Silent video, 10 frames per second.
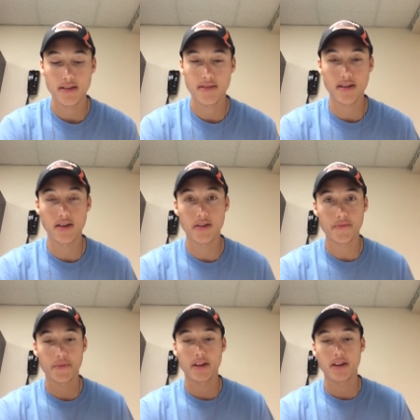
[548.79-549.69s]

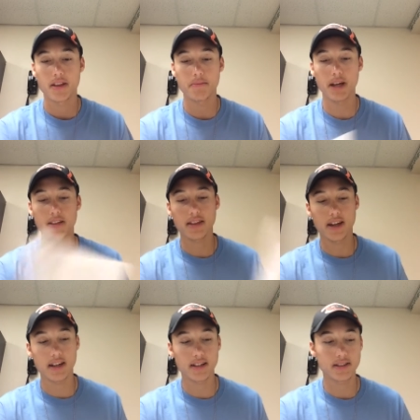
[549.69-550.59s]
So the main
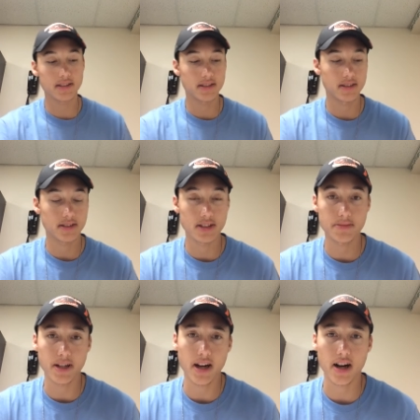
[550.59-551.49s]
thing is
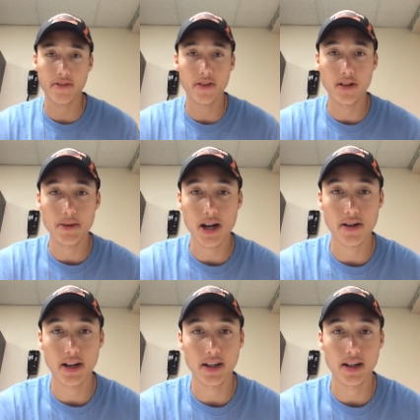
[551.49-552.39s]
just be careful
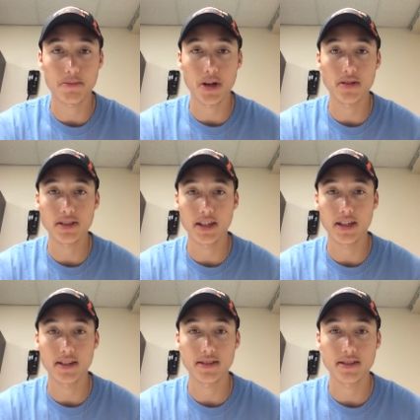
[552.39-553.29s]
about eating your
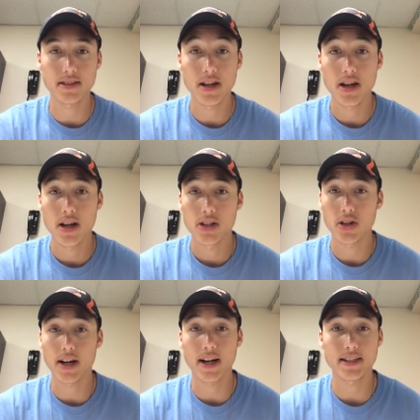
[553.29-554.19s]
proteins.
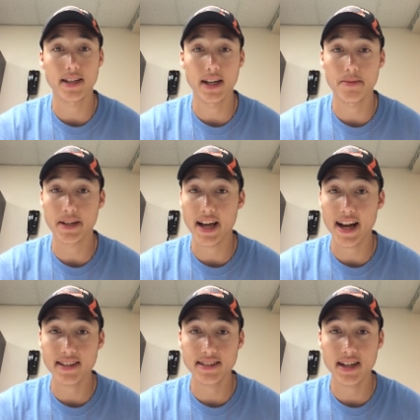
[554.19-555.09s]
Try not to eat them in
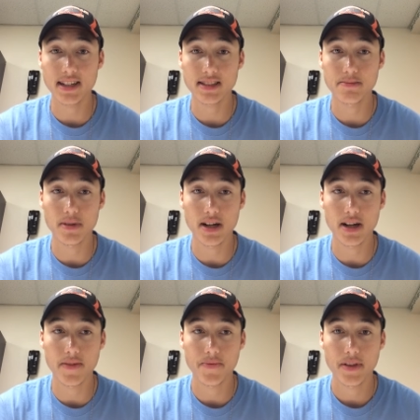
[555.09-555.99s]
excess,
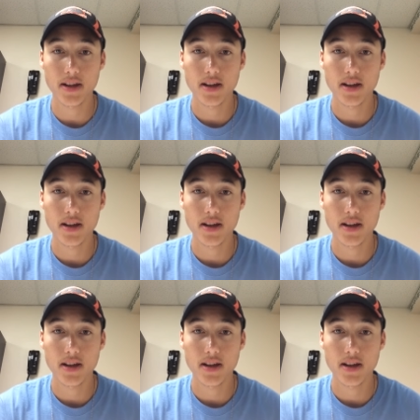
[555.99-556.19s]
but